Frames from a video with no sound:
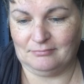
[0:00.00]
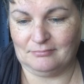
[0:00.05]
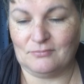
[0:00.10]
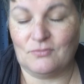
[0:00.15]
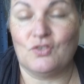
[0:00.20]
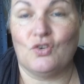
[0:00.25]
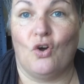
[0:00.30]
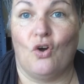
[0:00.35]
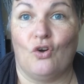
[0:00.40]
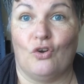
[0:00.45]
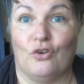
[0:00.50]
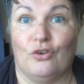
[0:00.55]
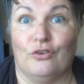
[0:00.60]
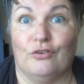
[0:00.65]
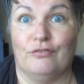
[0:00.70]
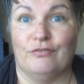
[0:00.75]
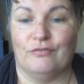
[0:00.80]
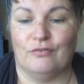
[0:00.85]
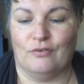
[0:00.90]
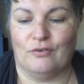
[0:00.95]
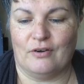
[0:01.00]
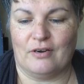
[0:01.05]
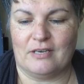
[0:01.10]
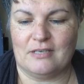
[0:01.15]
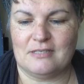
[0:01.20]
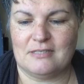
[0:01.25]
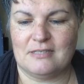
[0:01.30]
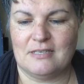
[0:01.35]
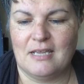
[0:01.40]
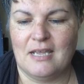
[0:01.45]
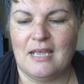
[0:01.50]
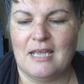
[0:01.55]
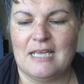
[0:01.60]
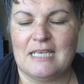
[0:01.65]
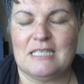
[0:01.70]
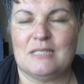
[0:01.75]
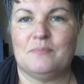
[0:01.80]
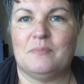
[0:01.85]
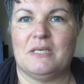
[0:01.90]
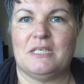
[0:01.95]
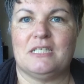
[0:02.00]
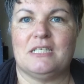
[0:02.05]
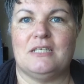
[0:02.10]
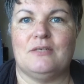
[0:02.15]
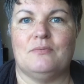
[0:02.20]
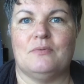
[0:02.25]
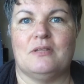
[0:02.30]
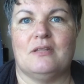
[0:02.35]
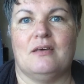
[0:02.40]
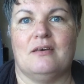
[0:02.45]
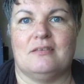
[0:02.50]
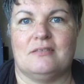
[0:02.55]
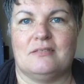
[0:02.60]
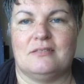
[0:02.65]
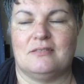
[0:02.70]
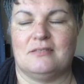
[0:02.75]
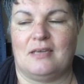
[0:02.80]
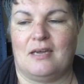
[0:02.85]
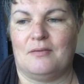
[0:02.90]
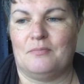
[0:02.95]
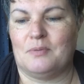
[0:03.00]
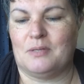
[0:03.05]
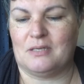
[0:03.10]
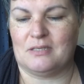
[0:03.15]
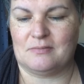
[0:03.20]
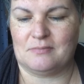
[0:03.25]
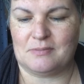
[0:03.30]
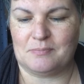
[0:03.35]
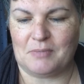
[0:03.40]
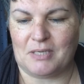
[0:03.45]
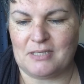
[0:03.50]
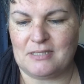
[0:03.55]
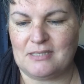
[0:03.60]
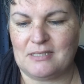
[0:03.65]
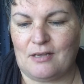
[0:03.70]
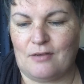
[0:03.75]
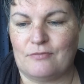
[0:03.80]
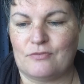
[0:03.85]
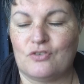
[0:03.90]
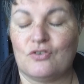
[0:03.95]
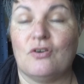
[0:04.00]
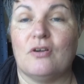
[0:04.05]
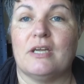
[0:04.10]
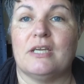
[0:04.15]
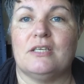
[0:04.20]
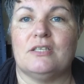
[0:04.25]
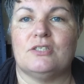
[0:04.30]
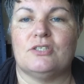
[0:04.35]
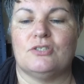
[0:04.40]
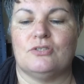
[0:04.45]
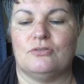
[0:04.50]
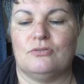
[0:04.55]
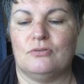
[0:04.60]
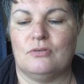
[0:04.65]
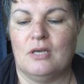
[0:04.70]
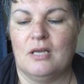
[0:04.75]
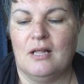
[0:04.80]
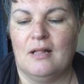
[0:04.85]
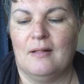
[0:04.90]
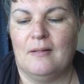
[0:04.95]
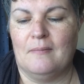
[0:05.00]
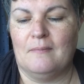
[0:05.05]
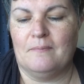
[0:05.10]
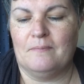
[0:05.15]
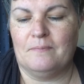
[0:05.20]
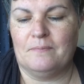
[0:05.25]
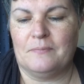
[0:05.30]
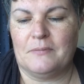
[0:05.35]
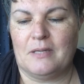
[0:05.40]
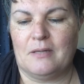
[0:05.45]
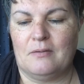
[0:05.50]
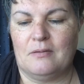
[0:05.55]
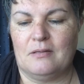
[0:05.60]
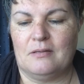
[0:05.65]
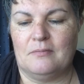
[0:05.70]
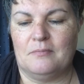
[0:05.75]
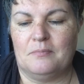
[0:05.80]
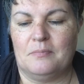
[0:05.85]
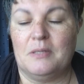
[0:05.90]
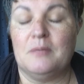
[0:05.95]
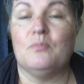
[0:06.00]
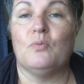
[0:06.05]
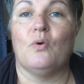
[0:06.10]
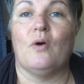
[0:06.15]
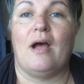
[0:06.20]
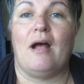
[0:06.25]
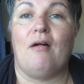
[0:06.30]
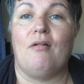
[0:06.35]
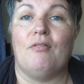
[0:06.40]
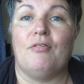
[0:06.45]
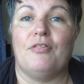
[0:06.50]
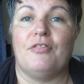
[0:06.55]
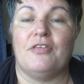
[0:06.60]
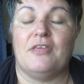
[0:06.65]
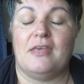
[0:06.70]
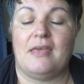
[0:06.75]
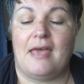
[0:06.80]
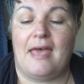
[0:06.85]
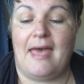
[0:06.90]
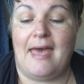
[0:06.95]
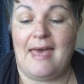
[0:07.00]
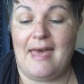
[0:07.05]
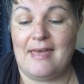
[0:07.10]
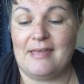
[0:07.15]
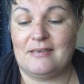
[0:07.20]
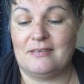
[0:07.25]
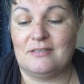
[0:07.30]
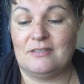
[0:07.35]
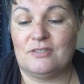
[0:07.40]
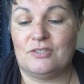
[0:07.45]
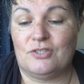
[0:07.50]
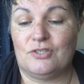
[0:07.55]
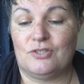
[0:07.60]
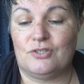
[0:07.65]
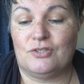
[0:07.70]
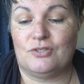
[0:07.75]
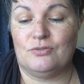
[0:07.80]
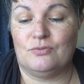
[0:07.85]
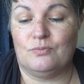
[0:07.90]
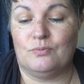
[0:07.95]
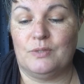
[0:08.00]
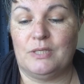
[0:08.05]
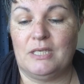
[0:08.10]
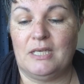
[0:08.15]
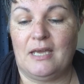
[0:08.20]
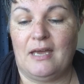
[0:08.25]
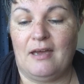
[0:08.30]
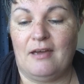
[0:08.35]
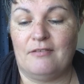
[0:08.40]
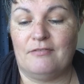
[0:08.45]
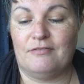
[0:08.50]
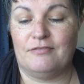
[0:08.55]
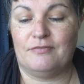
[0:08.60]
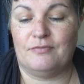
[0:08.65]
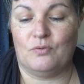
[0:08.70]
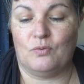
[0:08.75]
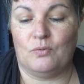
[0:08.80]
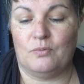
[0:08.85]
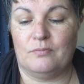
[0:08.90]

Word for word: not good for us, especially with us, hubby and myself, trying to be more healthy. And we have